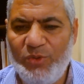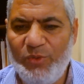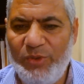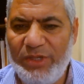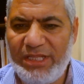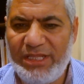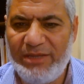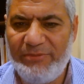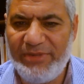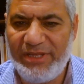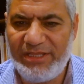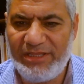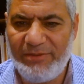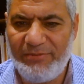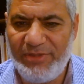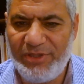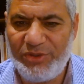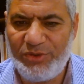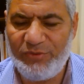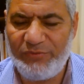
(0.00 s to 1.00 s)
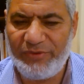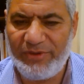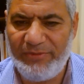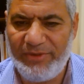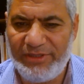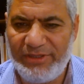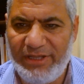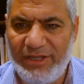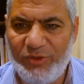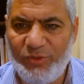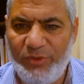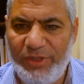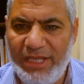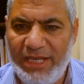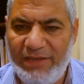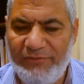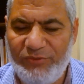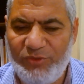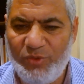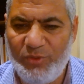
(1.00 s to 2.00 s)
welcoming the month of Ramadan we
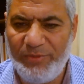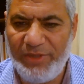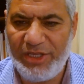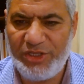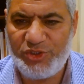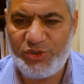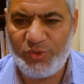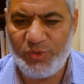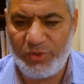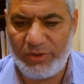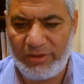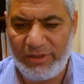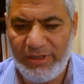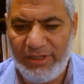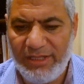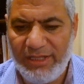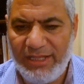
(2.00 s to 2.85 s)
have to make sure